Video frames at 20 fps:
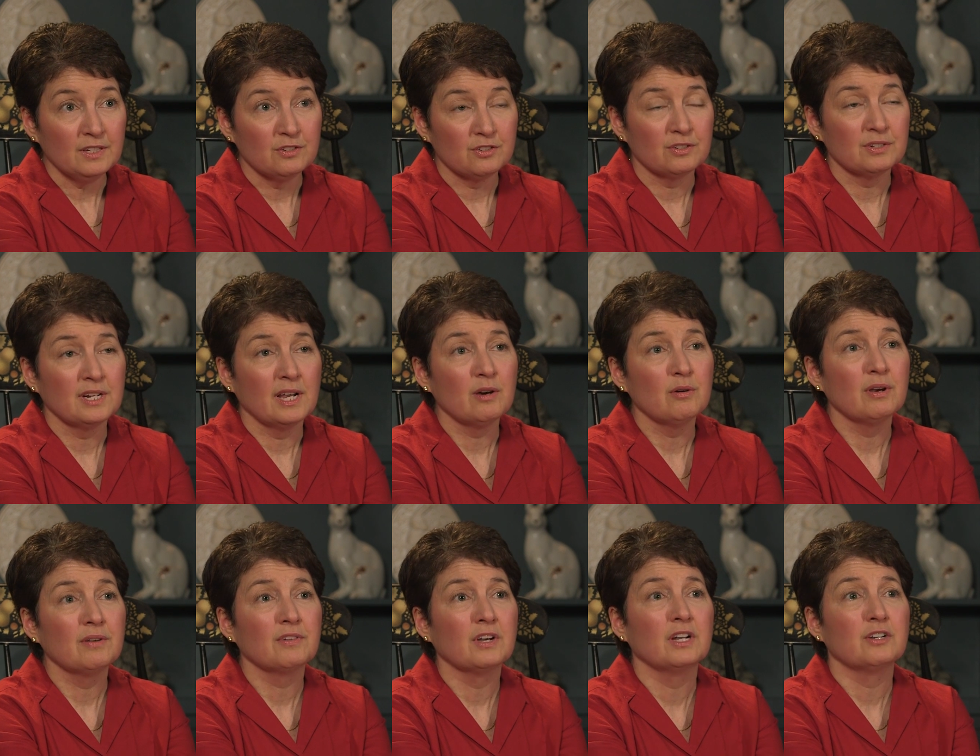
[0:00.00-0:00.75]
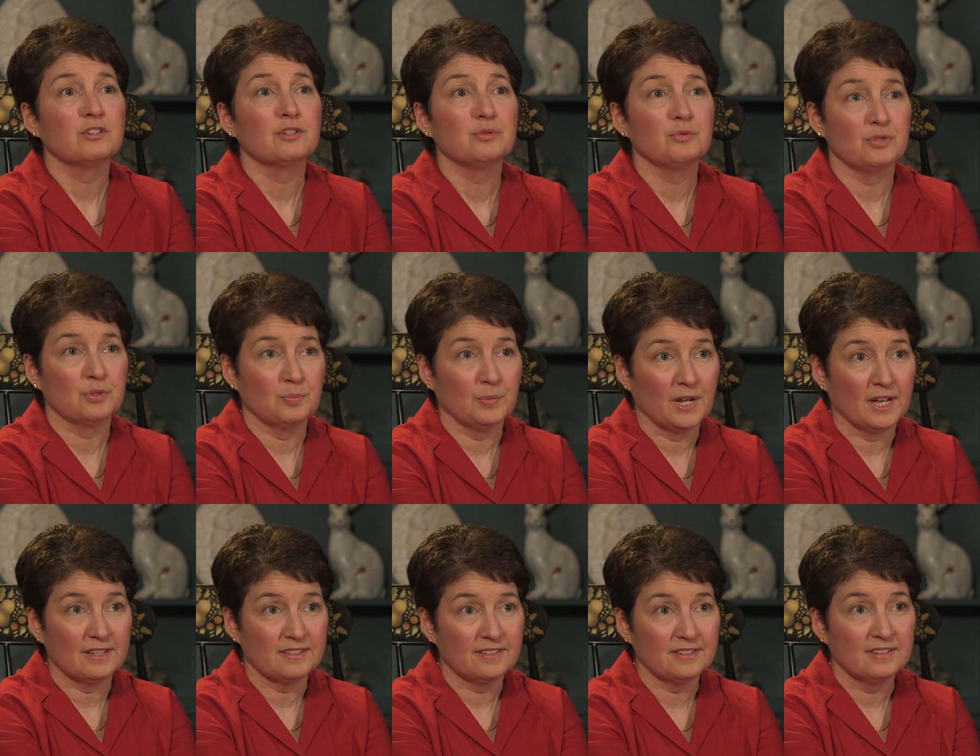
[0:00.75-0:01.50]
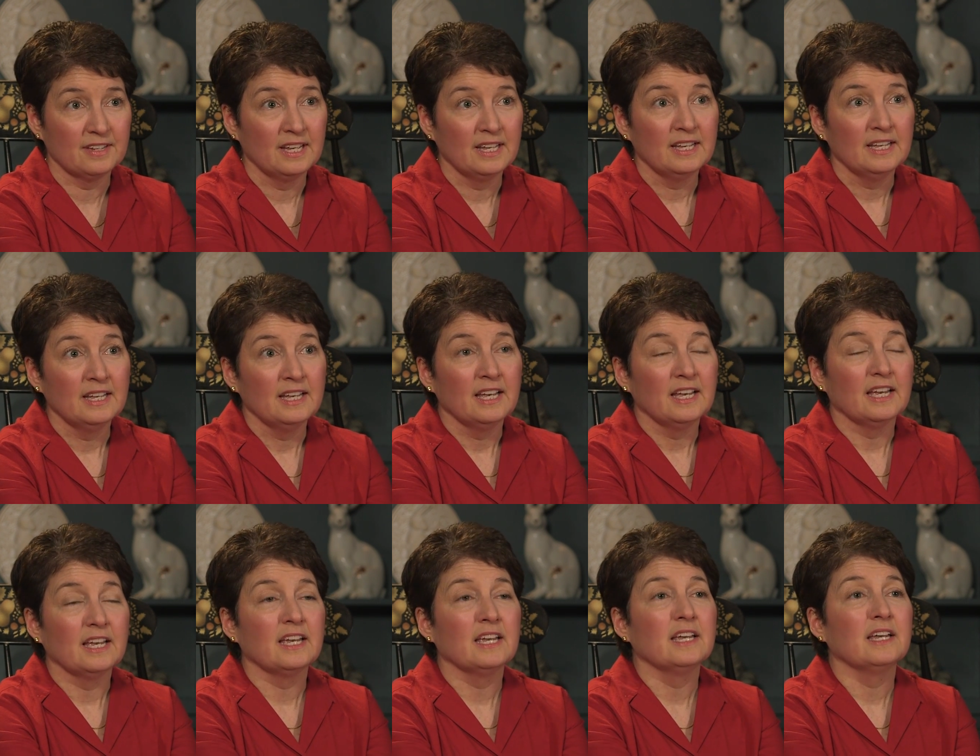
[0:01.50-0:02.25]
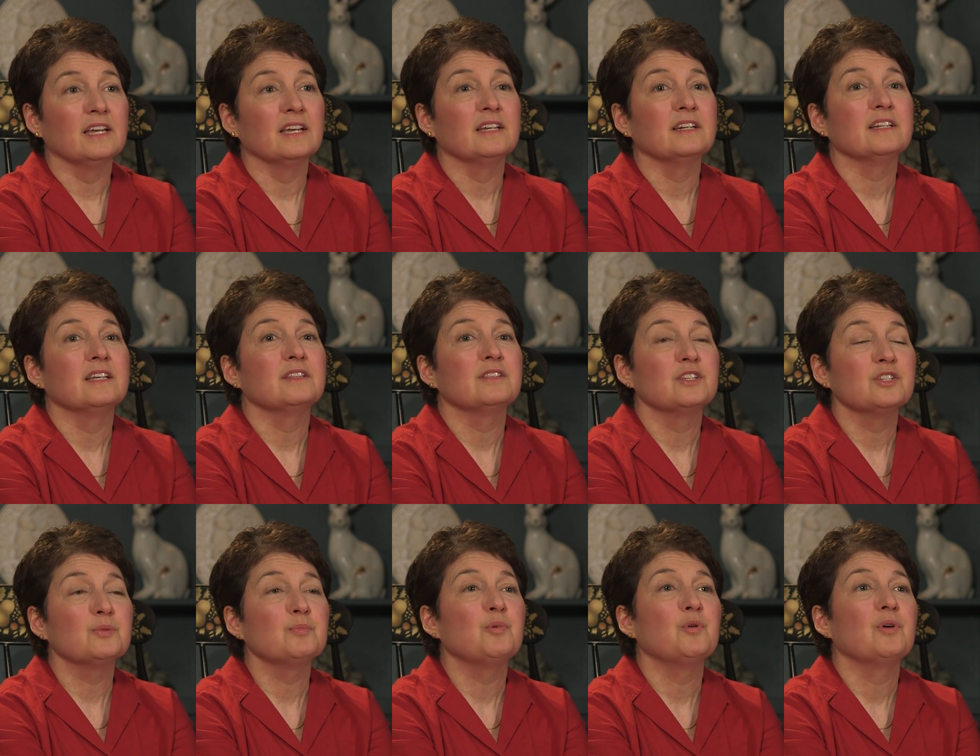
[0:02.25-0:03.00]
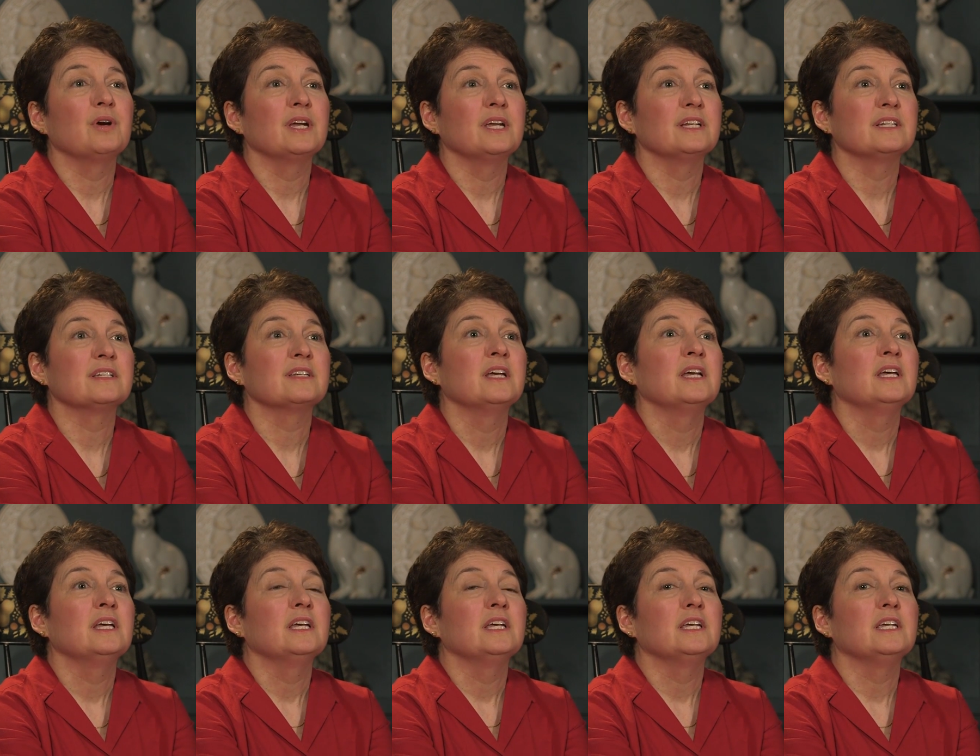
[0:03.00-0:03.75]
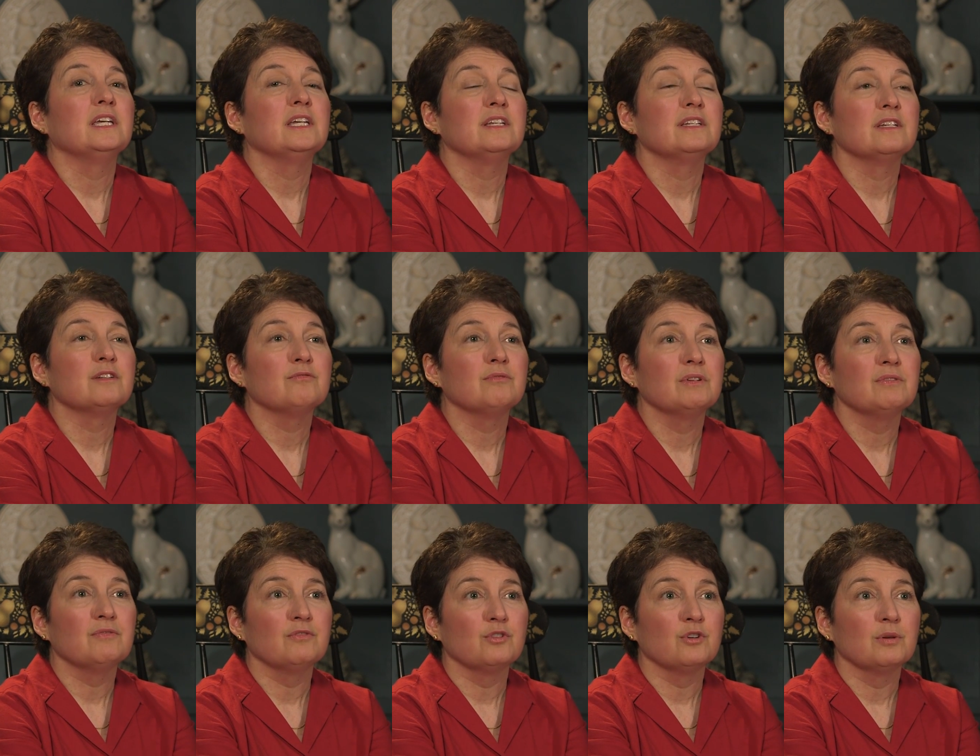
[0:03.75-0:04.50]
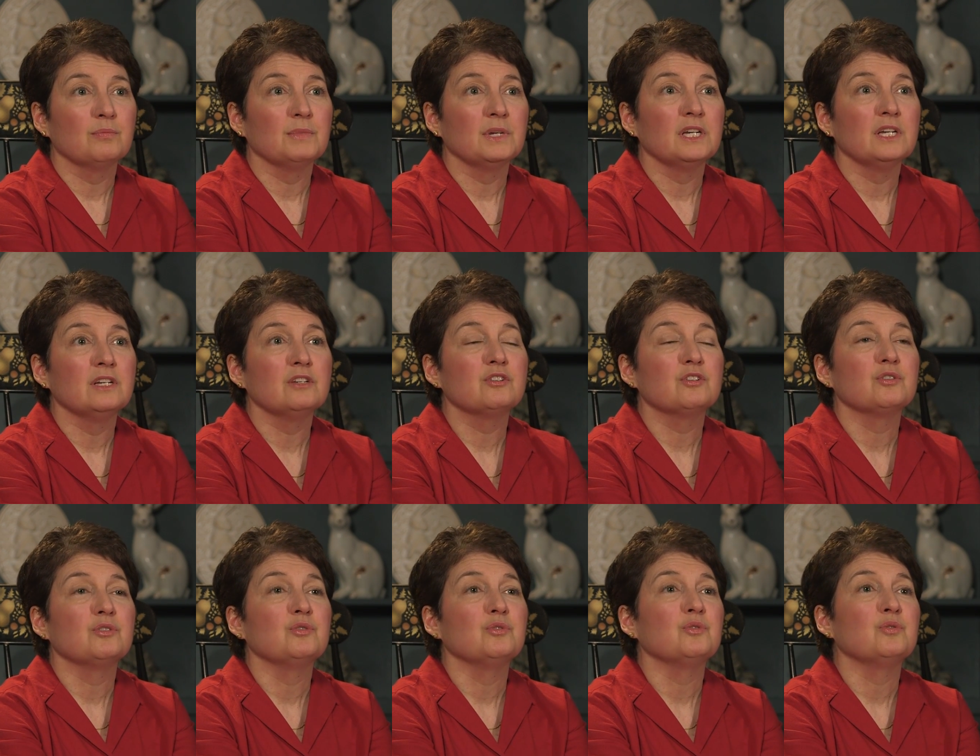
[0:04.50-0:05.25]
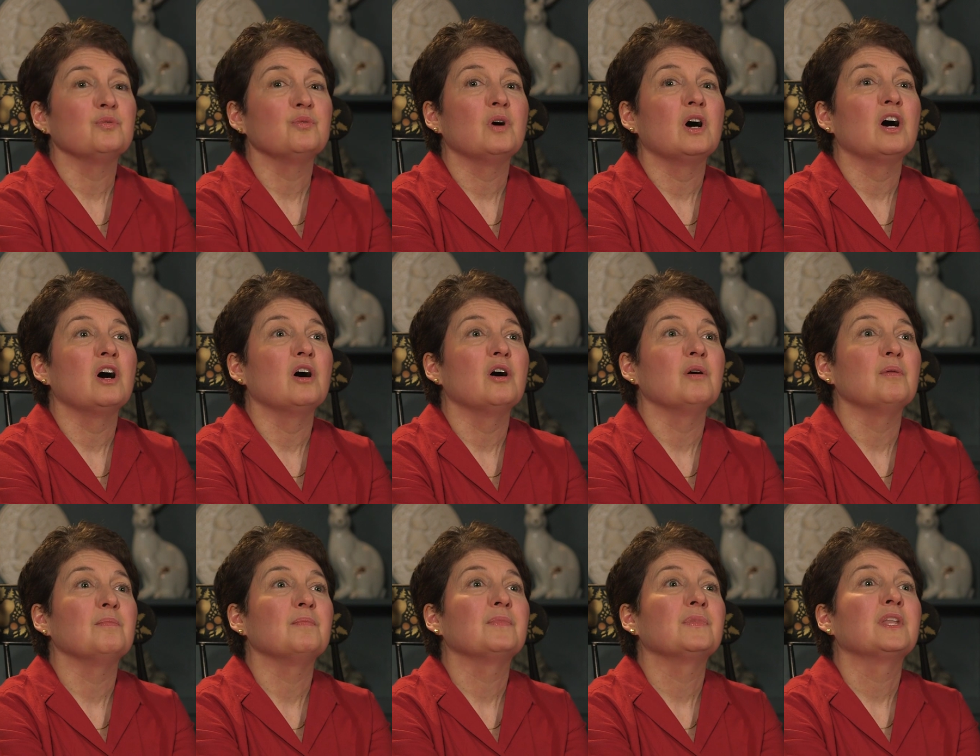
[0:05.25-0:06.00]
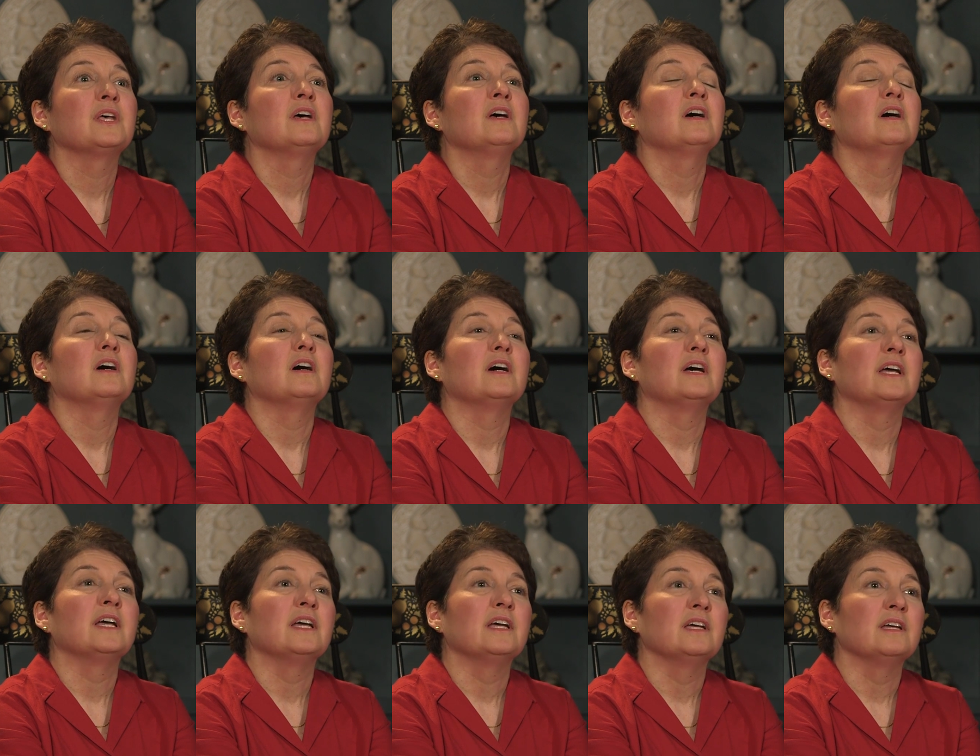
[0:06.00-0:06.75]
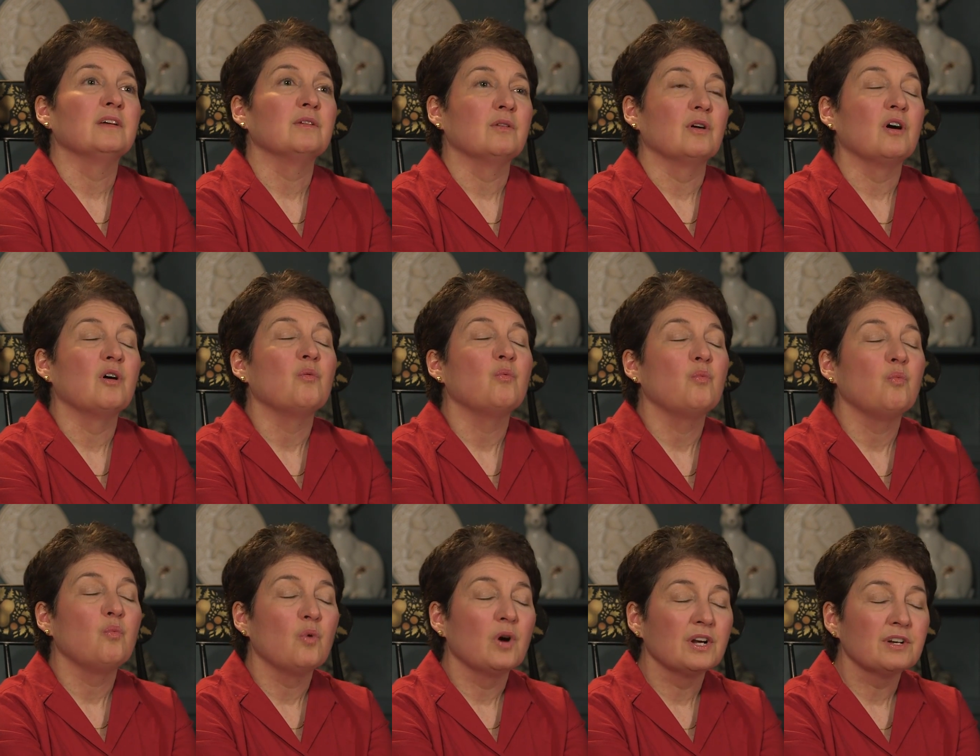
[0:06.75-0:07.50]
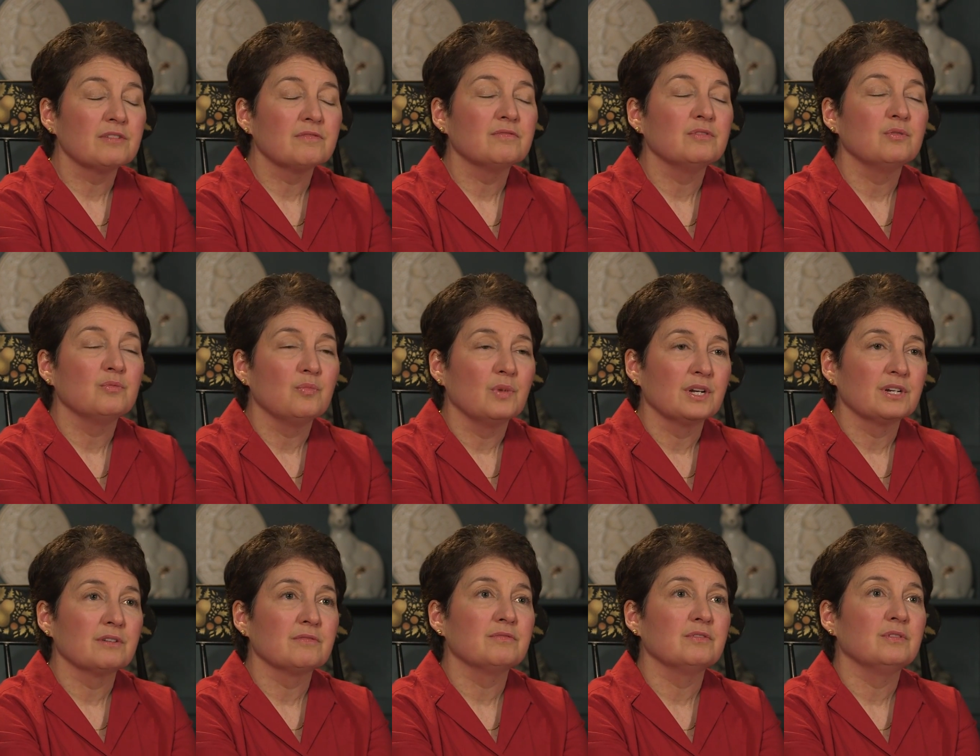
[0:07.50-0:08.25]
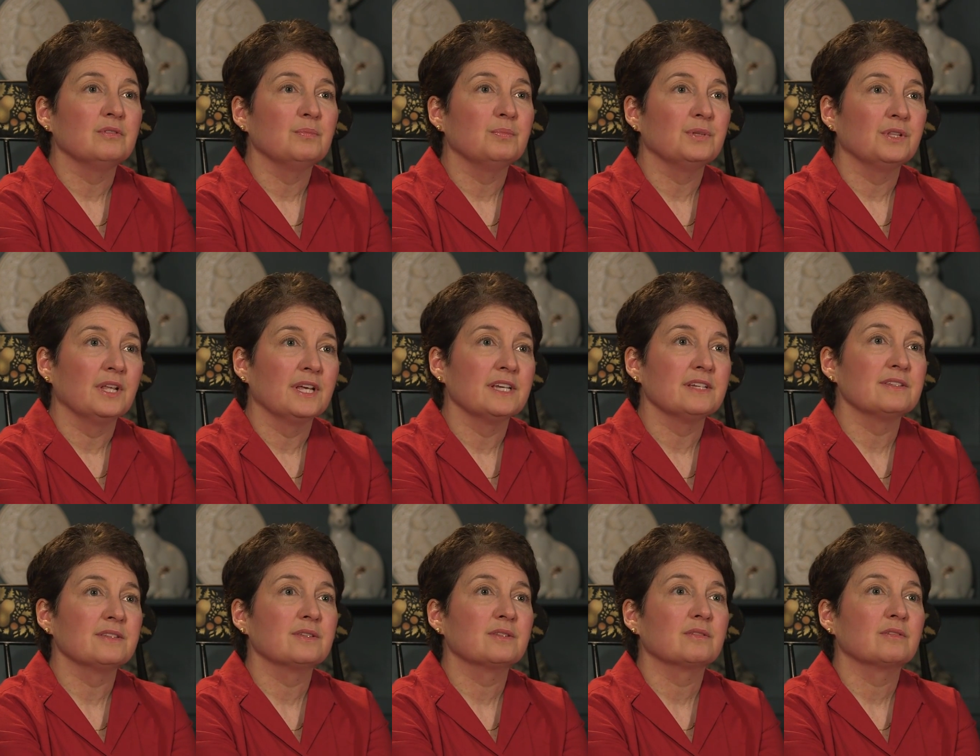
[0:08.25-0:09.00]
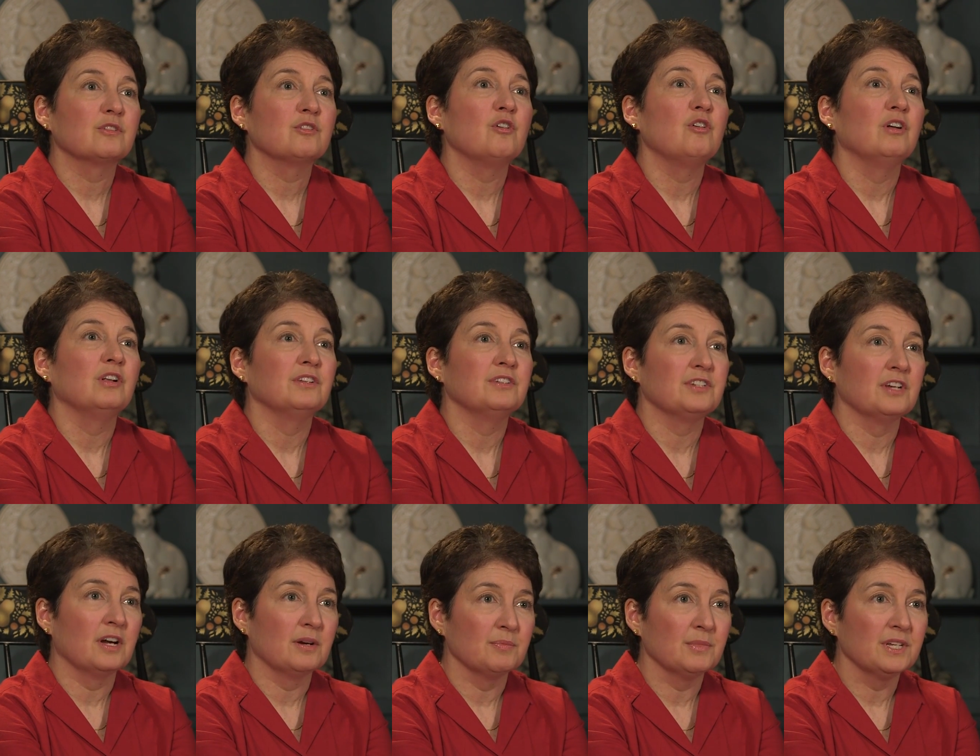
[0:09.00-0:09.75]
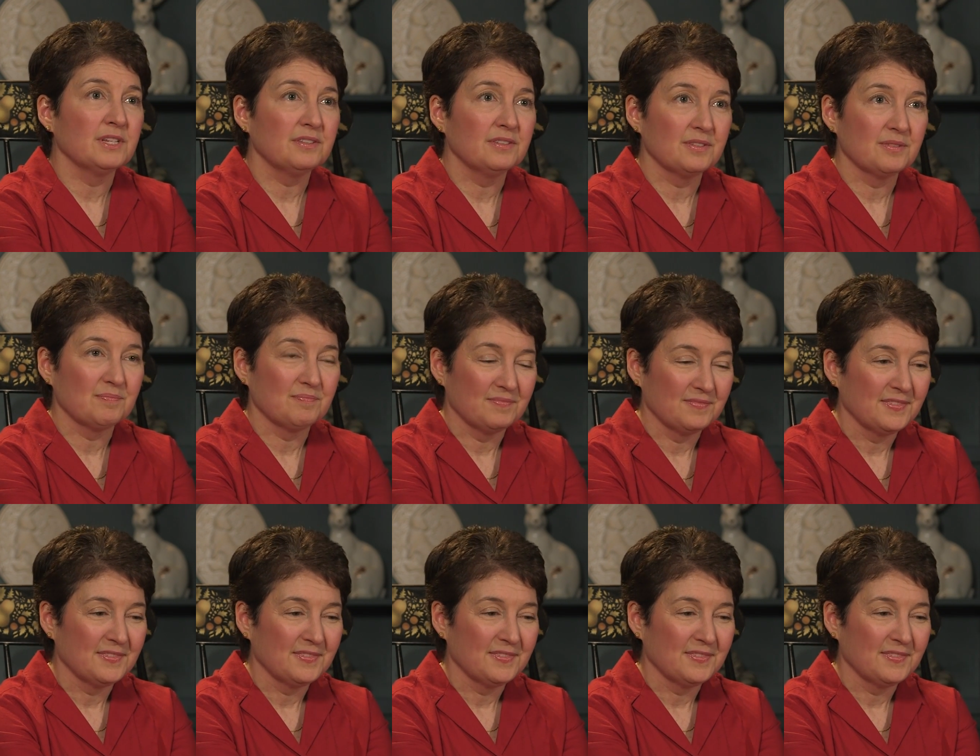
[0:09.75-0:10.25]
So now I've got 2 spots. And at this point, he did refer me to a wonderful, wonderful place called Dartmouth,